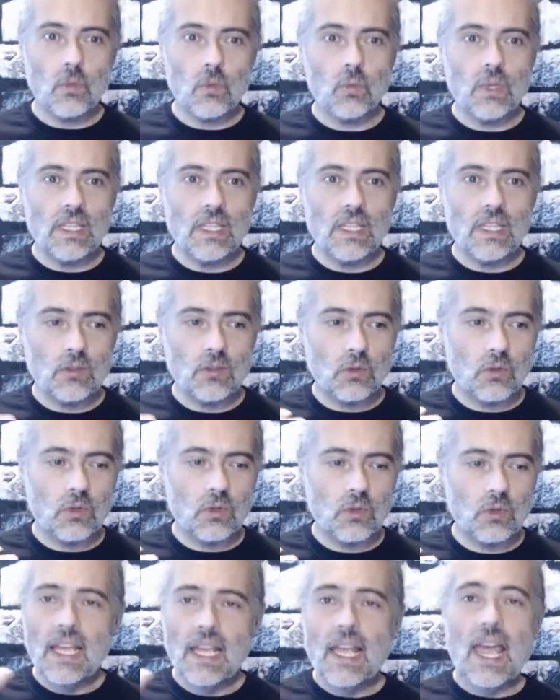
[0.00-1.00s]
We
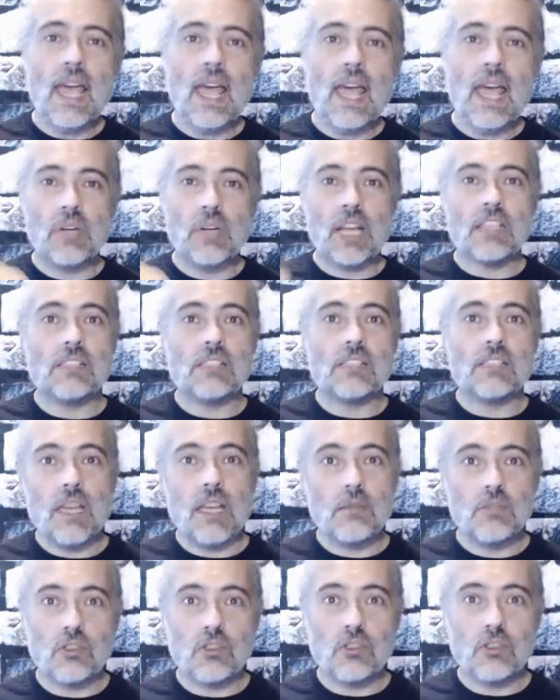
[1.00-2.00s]
do a branch by
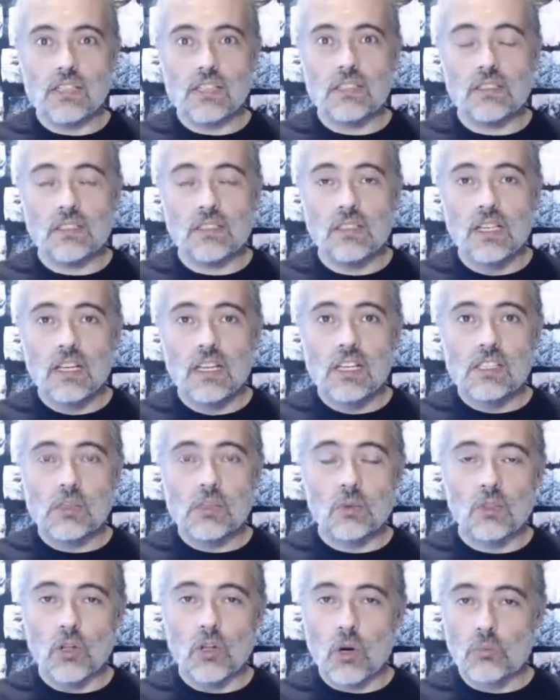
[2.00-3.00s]
abstraction,
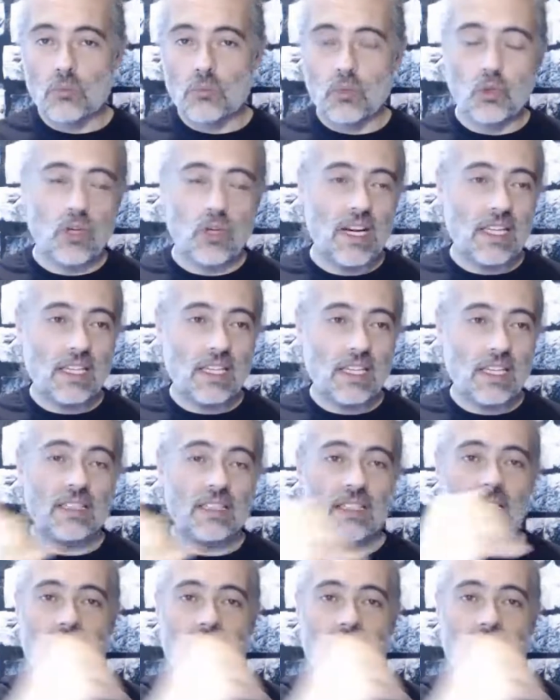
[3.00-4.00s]
so we're not breaking
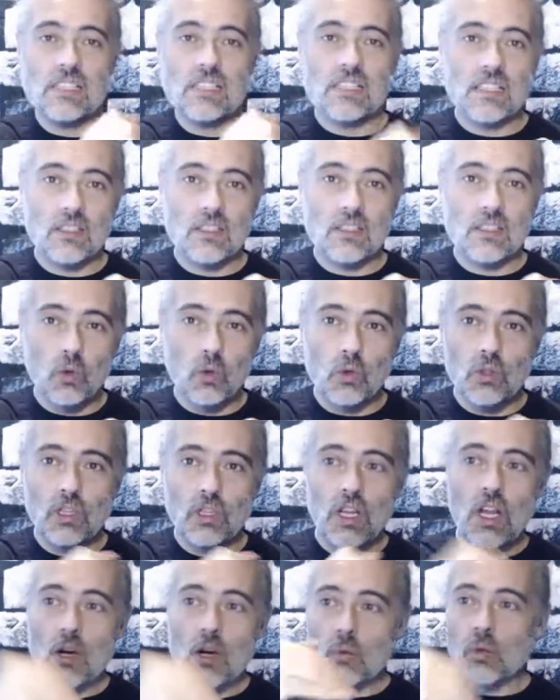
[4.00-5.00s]
the existing code,
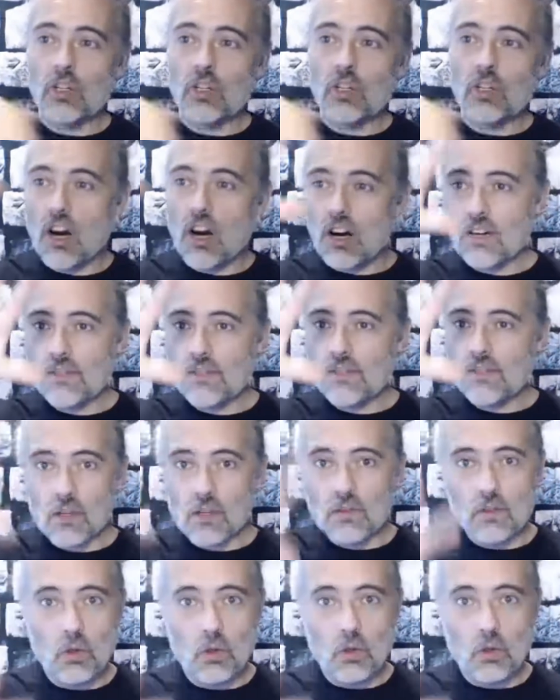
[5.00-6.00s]
we're carving
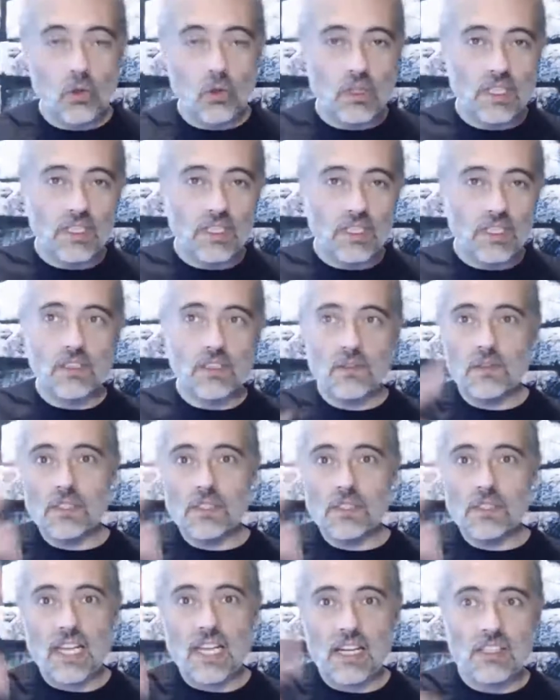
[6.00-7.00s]
off code in a
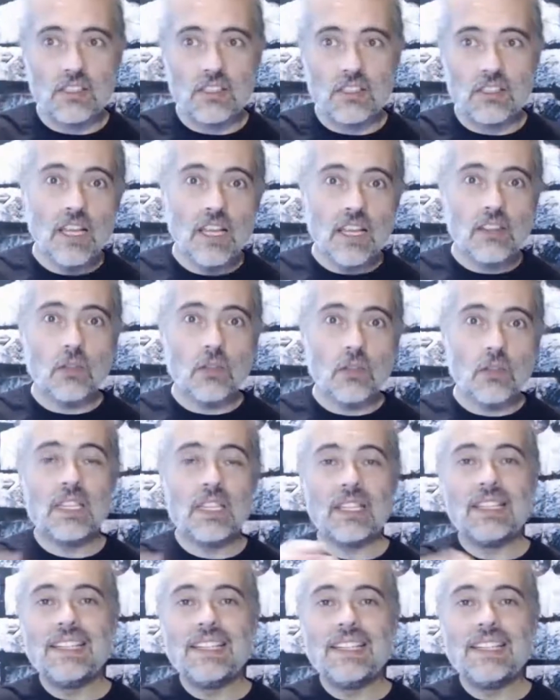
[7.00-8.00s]
different section that we
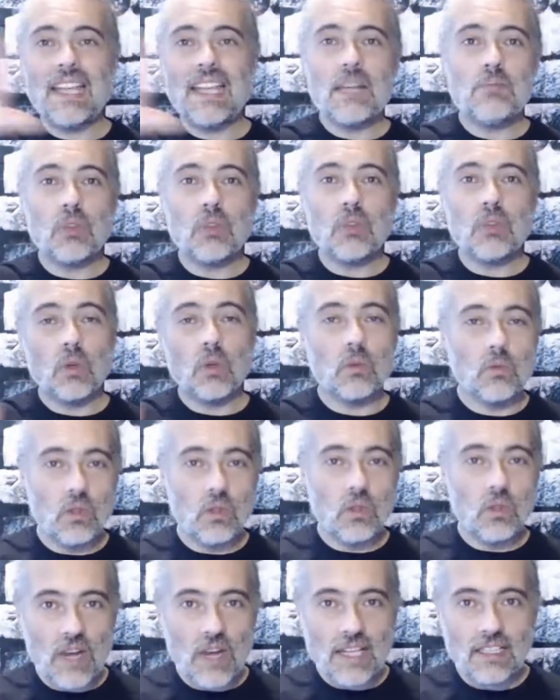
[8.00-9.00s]
can enable when
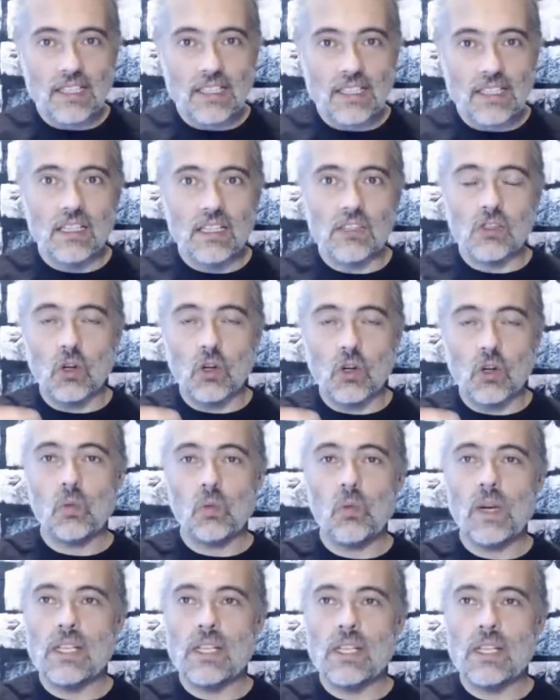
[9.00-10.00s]
we're ready. It's all
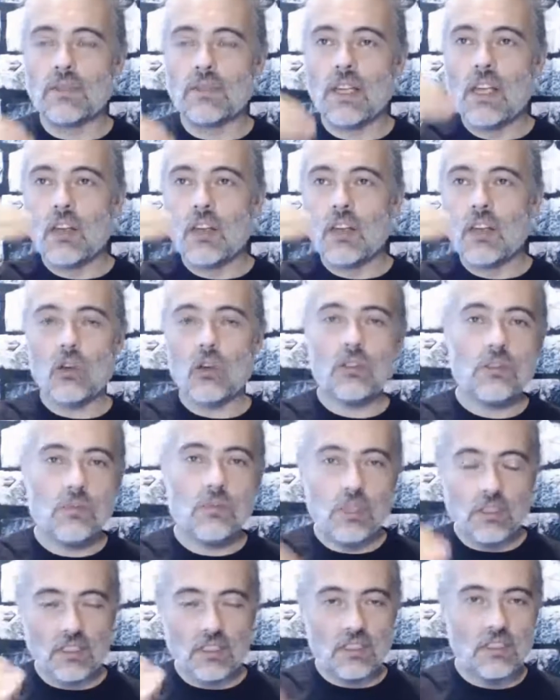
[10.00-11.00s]
ways of
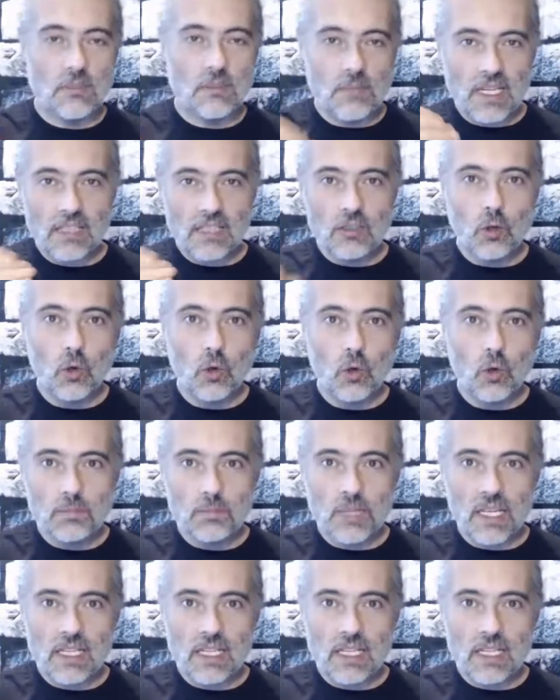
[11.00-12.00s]
contributing to the main
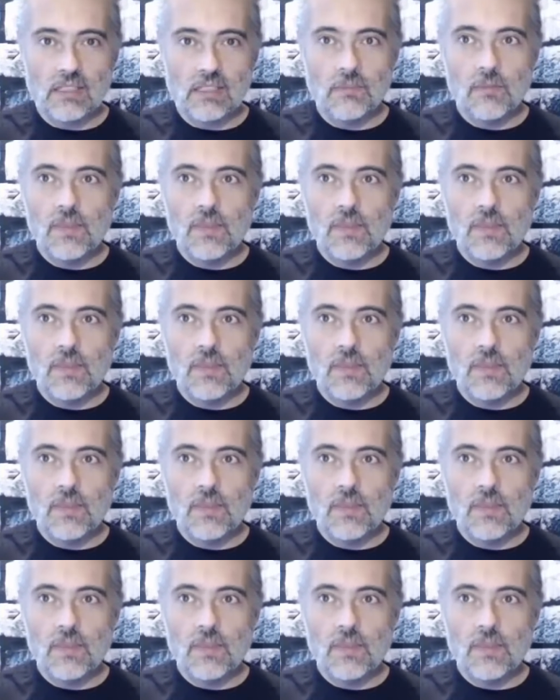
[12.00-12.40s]
code base,